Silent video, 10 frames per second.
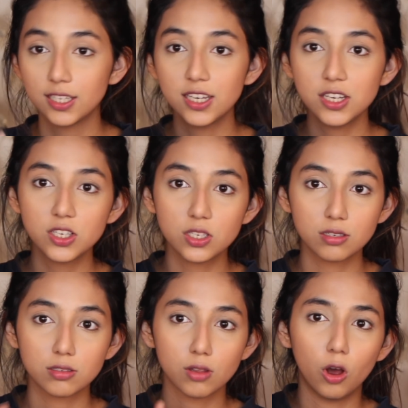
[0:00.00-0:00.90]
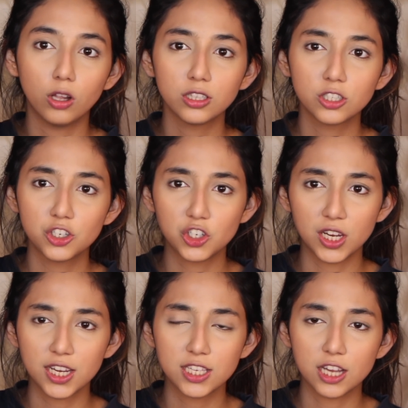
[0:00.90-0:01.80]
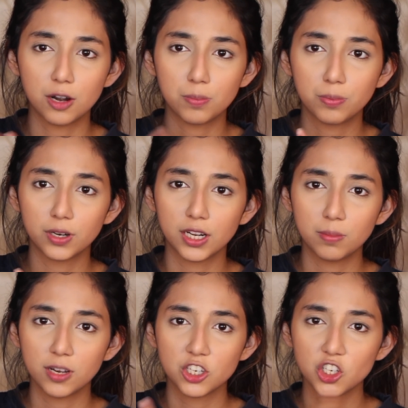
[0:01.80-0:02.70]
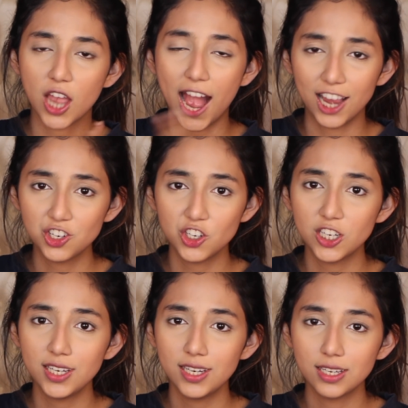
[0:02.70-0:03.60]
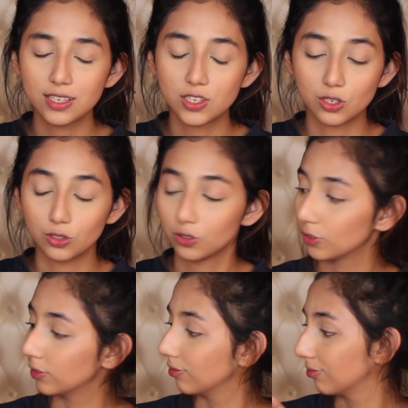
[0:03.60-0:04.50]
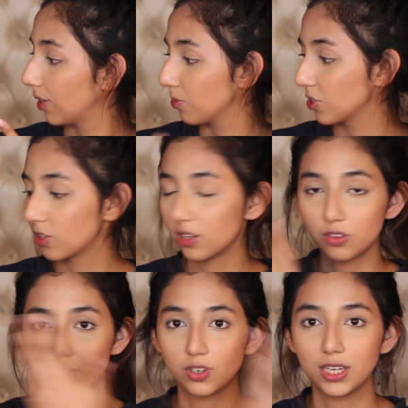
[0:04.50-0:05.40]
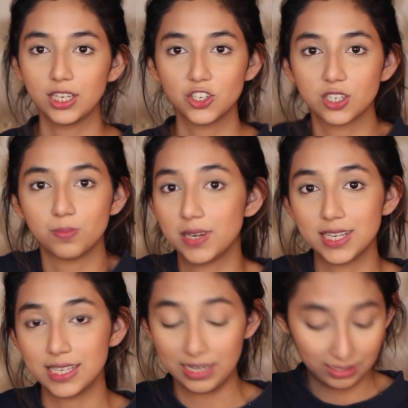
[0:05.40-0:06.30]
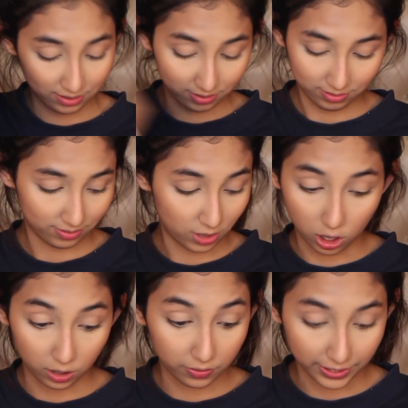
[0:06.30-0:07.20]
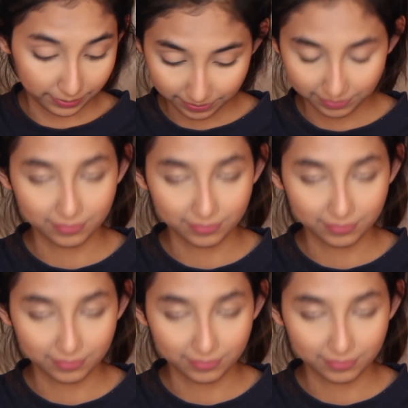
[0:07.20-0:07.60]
These all shades are pretty much ashy, so I'm just gonna really just mix in all of them.